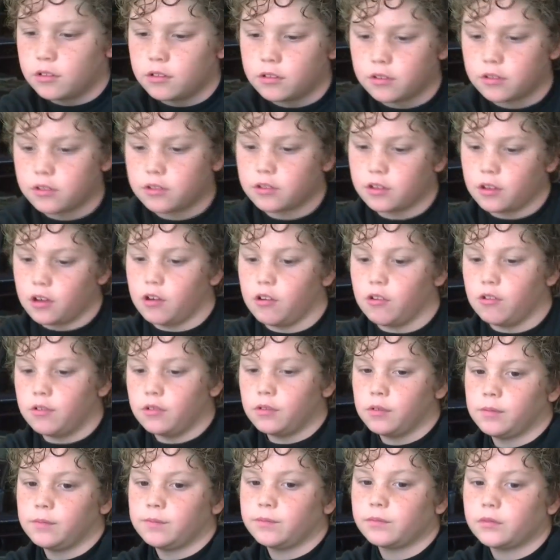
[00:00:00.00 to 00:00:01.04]

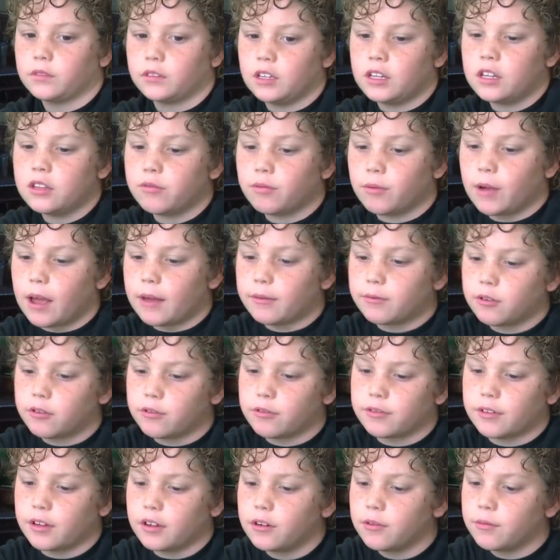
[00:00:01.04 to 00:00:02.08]
So these
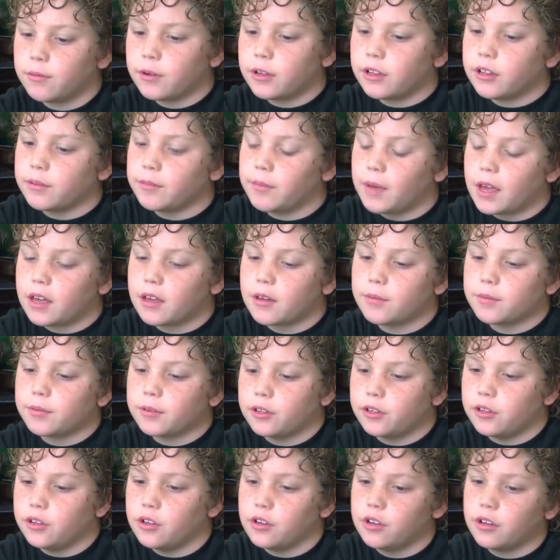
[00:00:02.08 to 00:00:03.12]
raptors, they don't really make
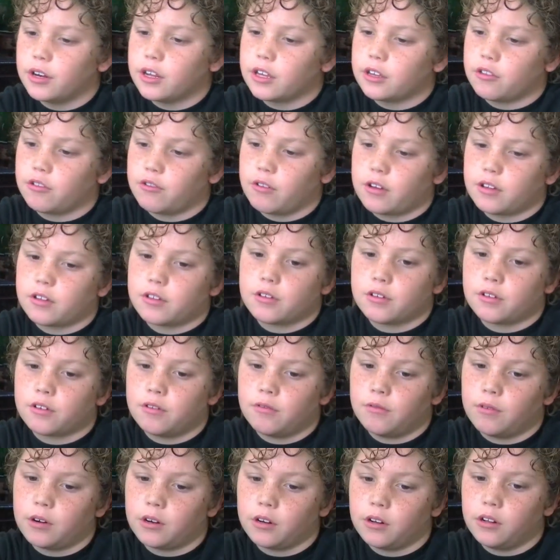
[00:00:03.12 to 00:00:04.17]
them good in Jurassic
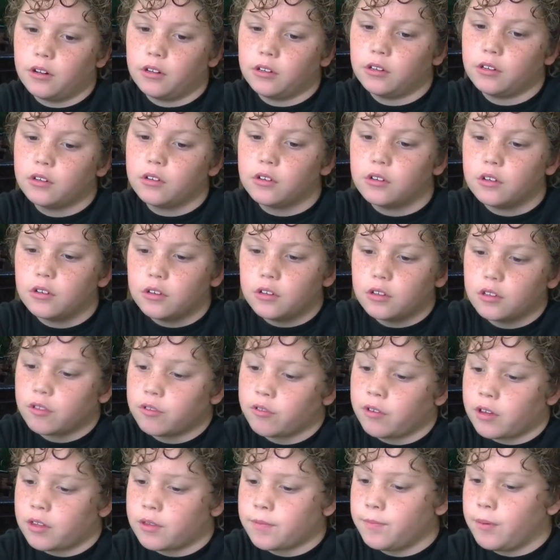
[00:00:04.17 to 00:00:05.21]
World,
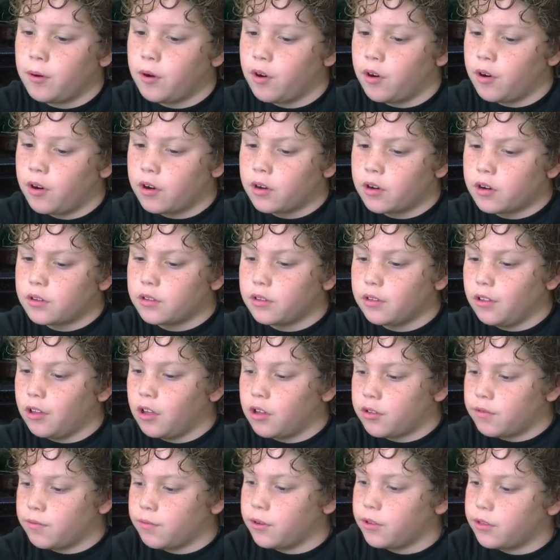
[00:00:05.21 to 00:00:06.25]
Jurassic Park,
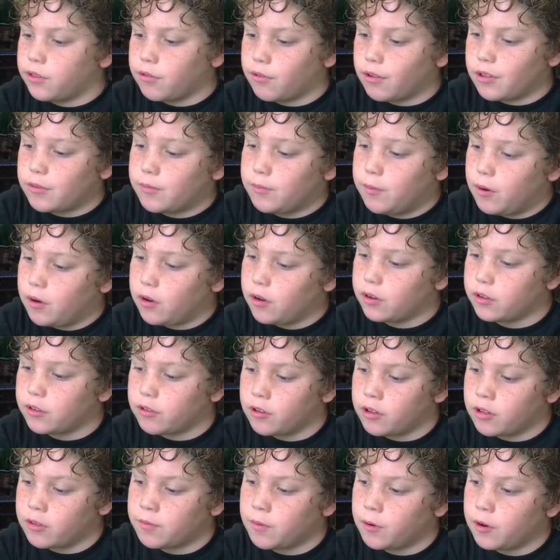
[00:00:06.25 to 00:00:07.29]
Lost World, Jurassic
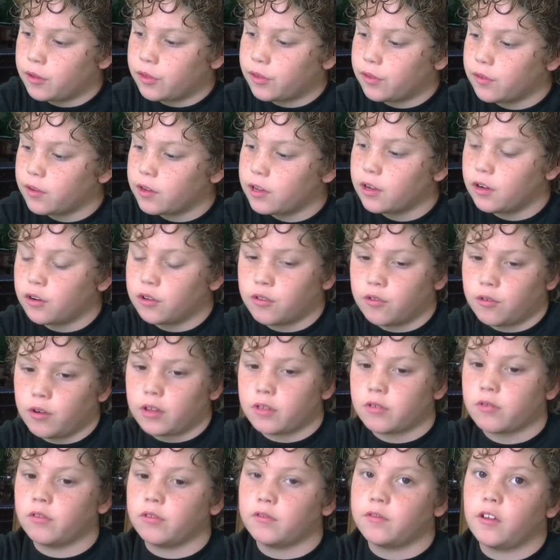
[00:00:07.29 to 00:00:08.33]
Park 3, or
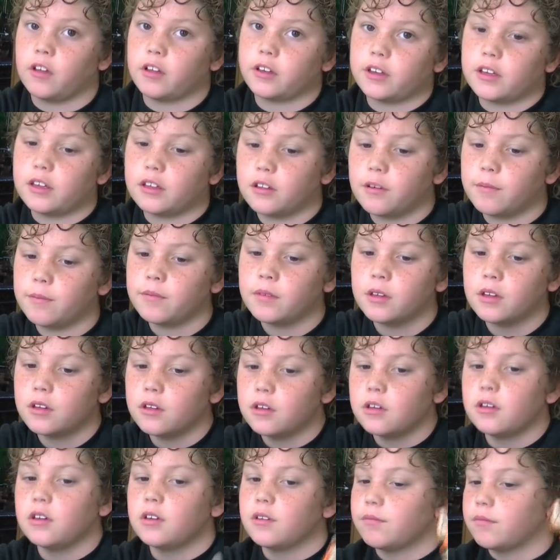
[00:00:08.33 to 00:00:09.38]
Jurassic World Fallen Kingdom,
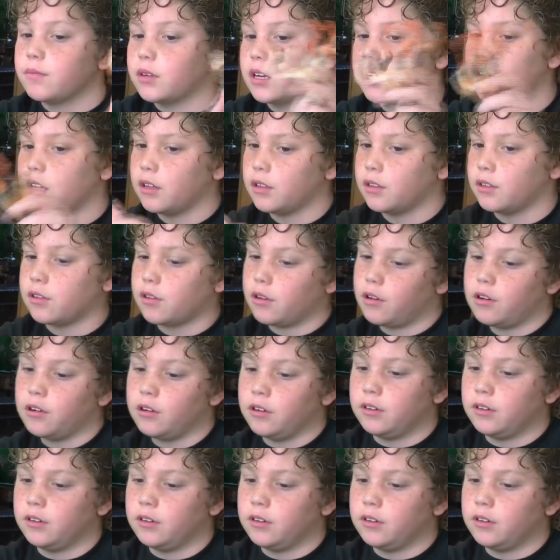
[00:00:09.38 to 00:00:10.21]
because